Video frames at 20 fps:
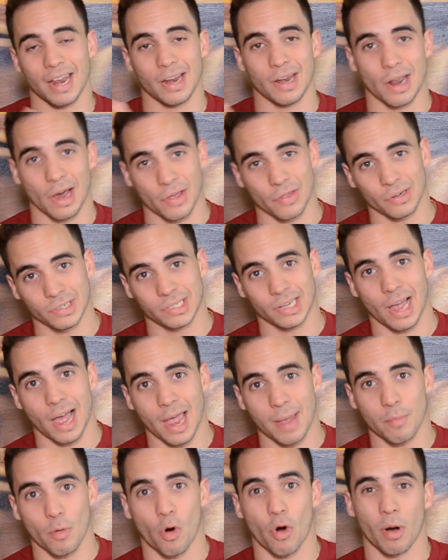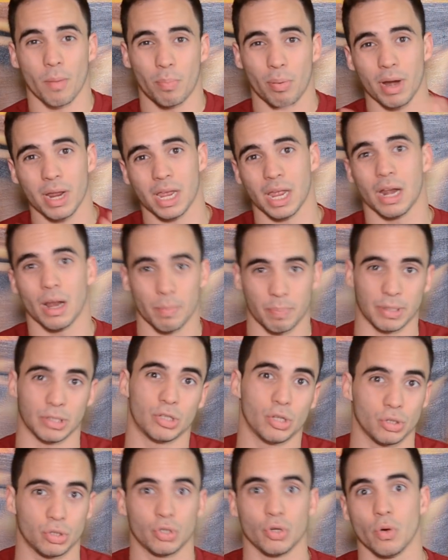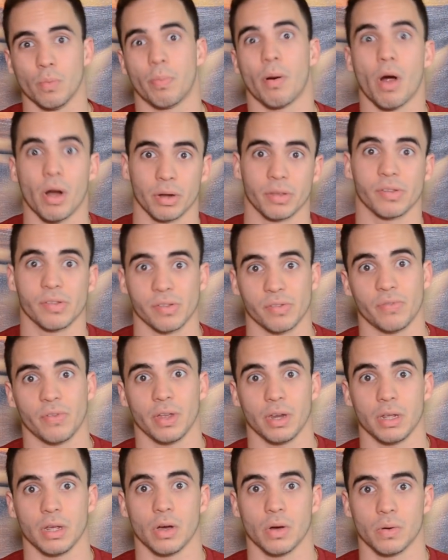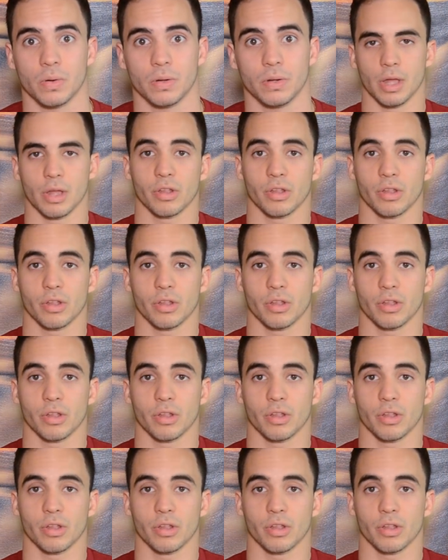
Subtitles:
another time or break it up into 2 parts, this video.